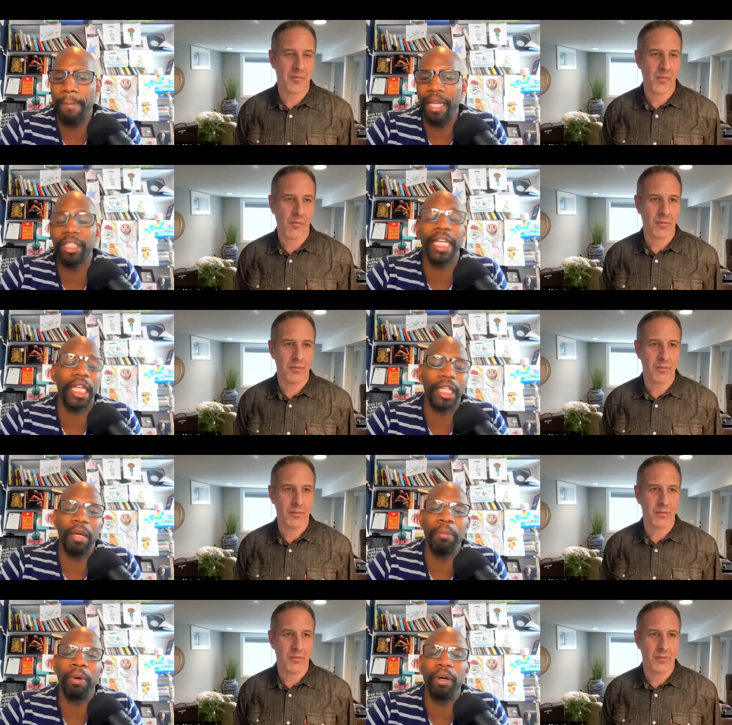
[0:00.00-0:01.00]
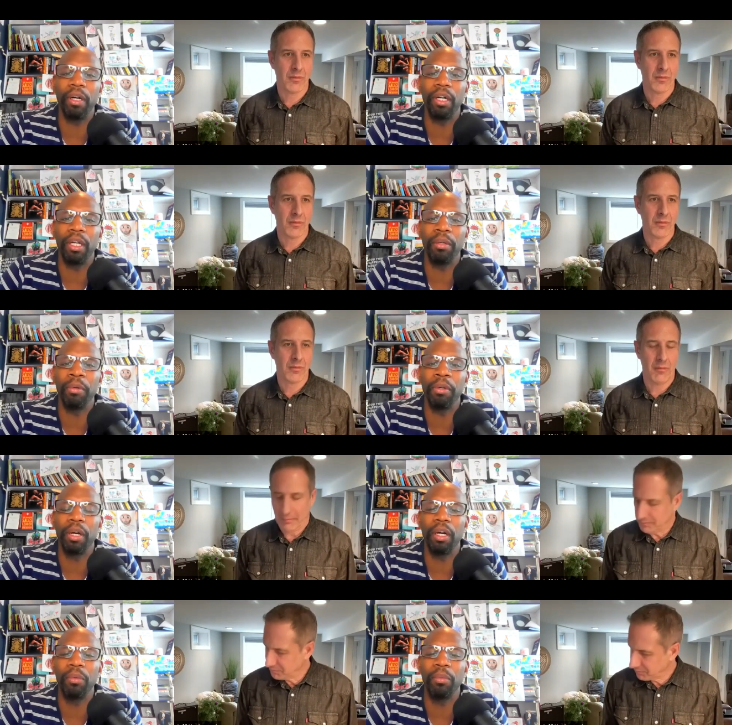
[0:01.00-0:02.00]
Speaker 1: um, educating them
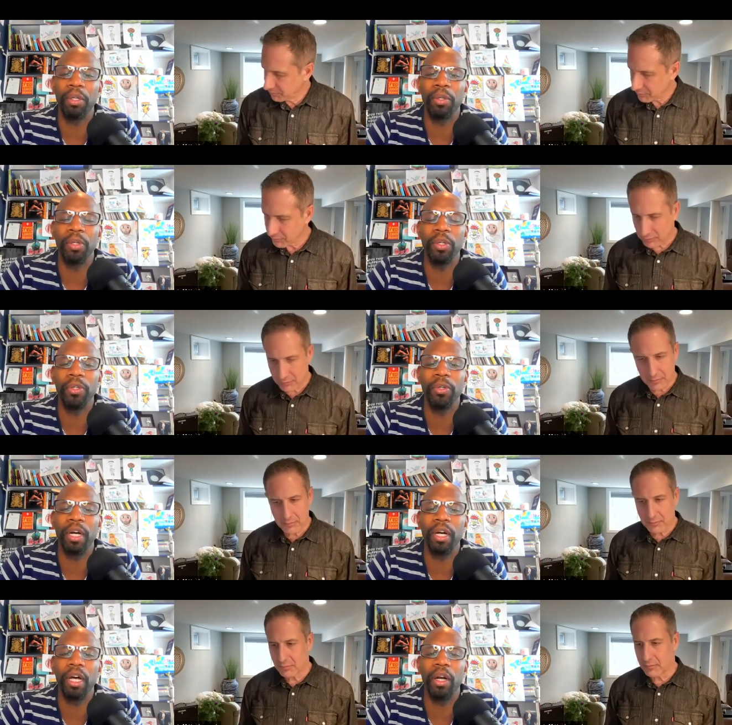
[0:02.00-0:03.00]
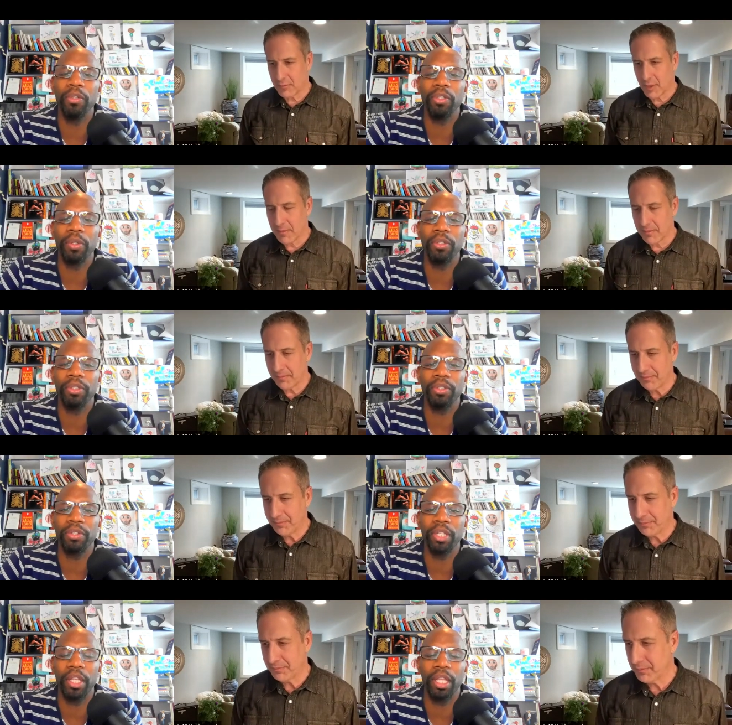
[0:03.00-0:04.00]
on on what you do, uh, yep. and also to
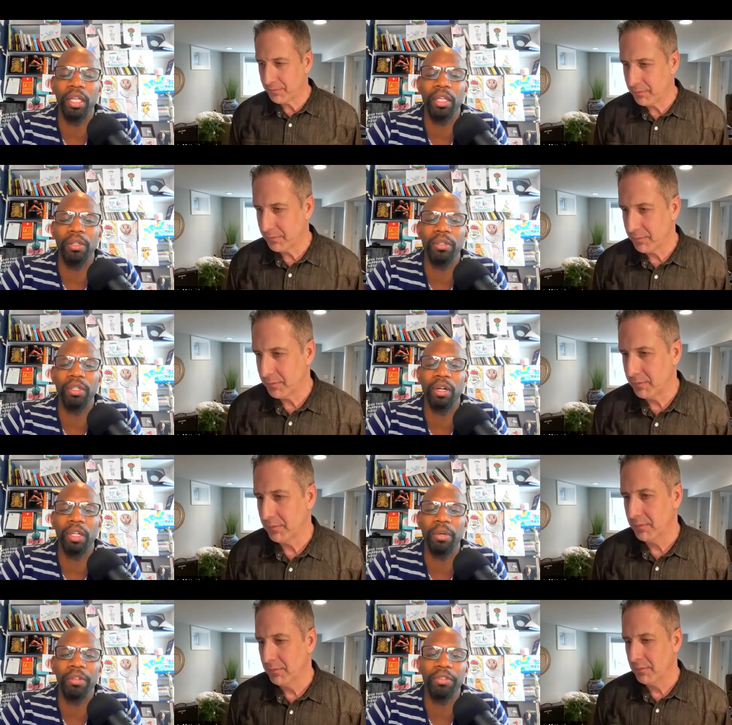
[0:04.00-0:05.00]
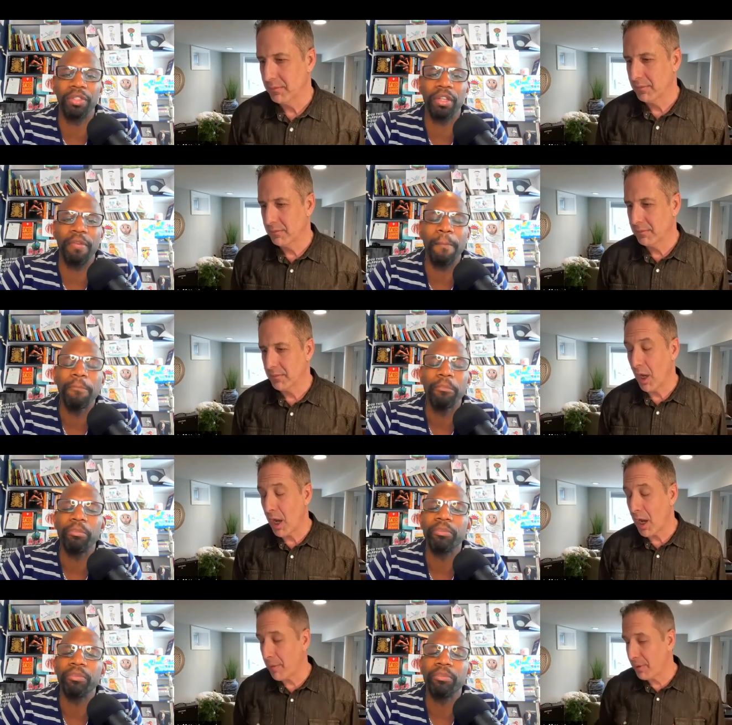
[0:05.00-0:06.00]
just to say thank you and all that wonderful stuff.
Speaker 2: Oh,
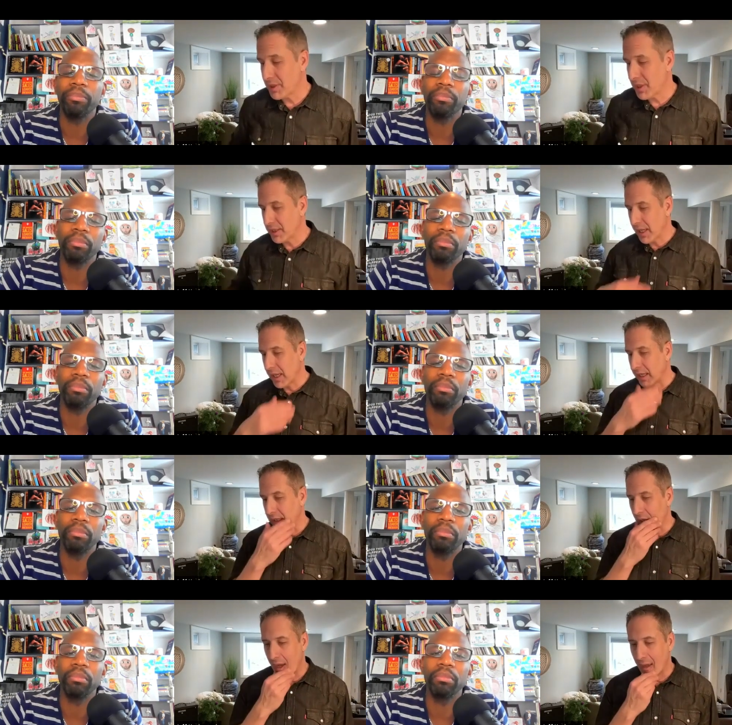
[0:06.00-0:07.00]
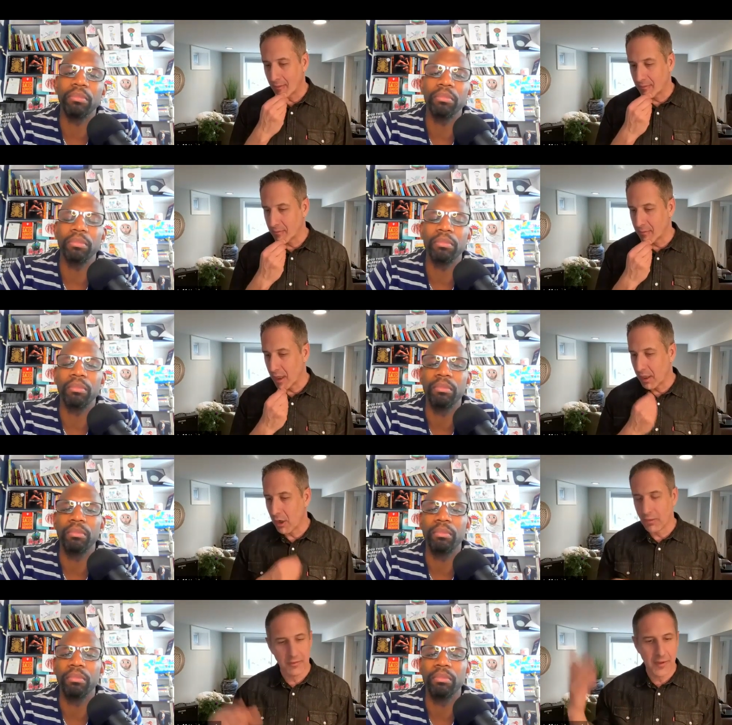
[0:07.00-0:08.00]
I appreciate that. Um, you
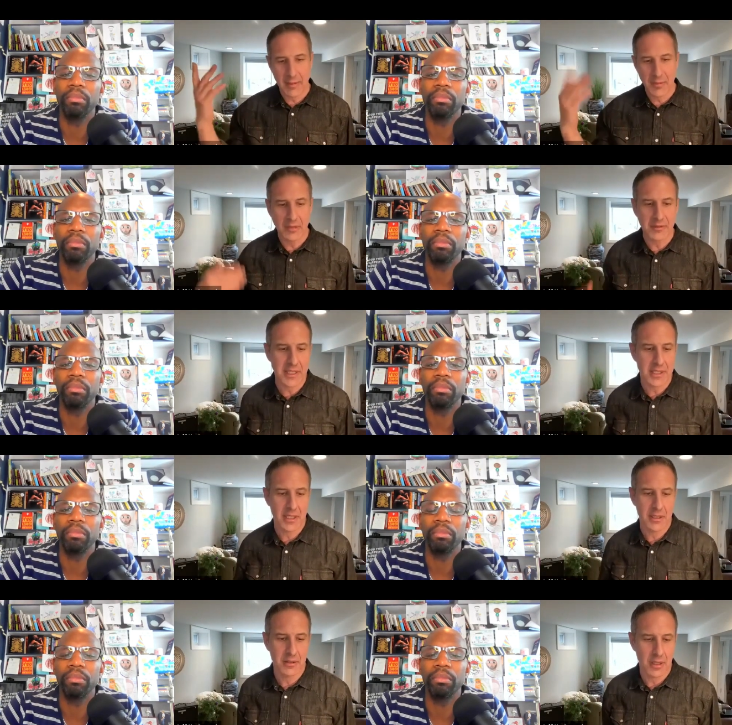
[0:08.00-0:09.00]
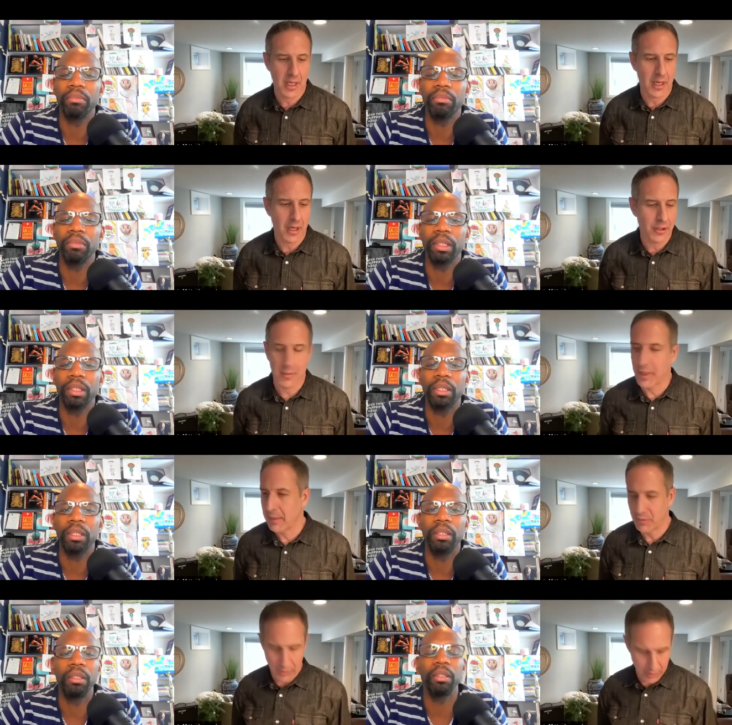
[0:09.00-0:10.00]
know, find me on LinkedIn. Uh, although my
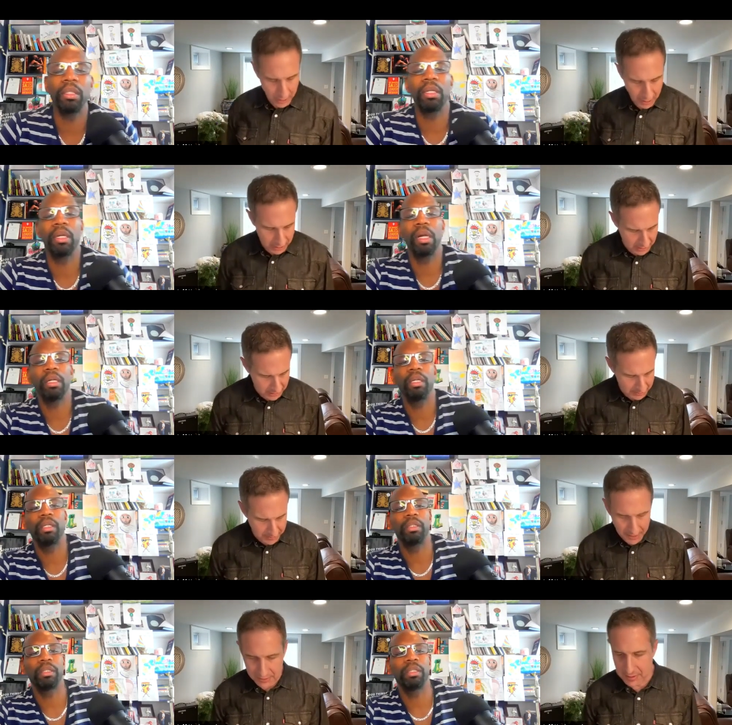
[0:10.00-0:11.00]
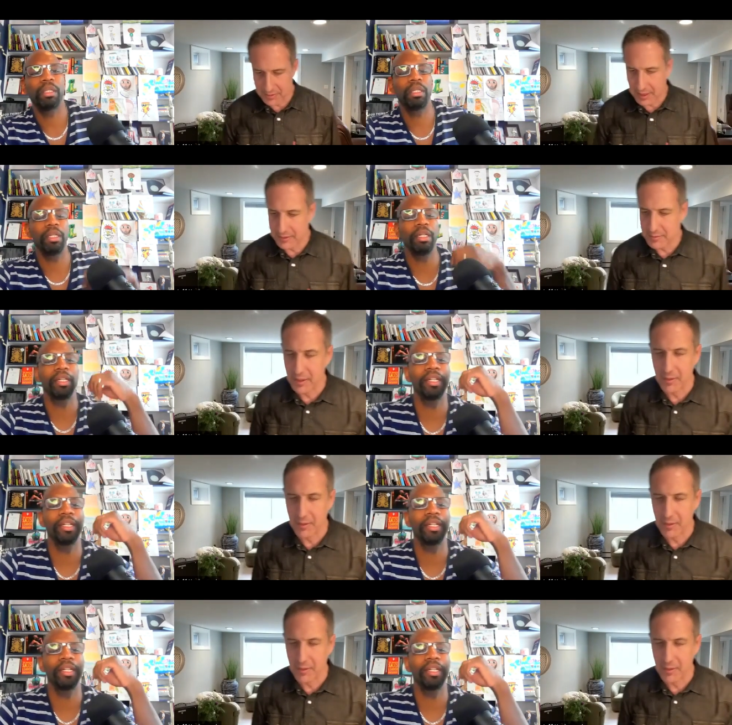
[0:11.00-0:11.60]
name's really hard to spell sometimes, but